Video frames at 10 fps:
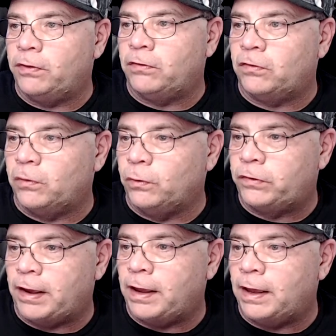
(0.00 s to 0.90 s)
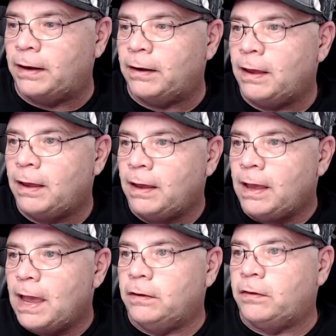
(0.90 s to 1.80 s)
This is Luke's hand,
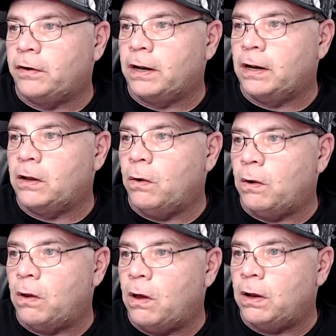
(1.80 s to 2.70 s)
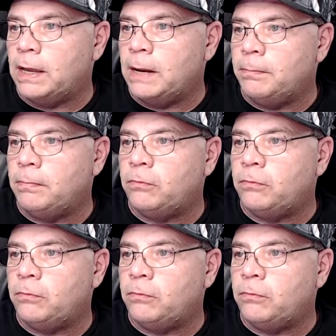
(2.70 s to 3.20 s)
that they're going to go along and